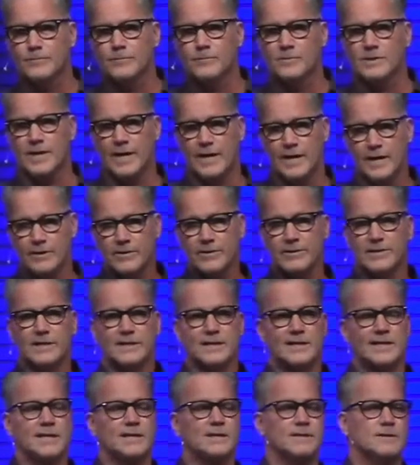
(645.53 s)
To enter the
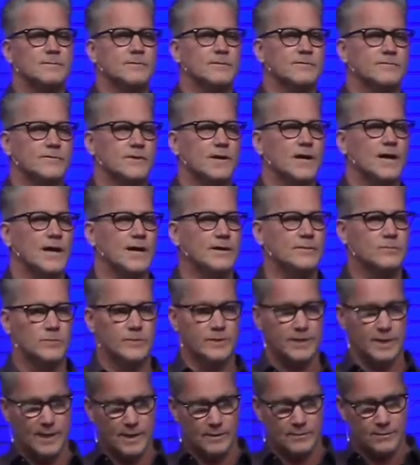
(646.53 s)
kingdom of God,
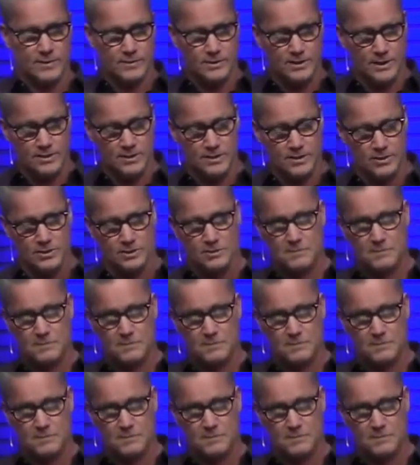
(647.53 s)
when Jesus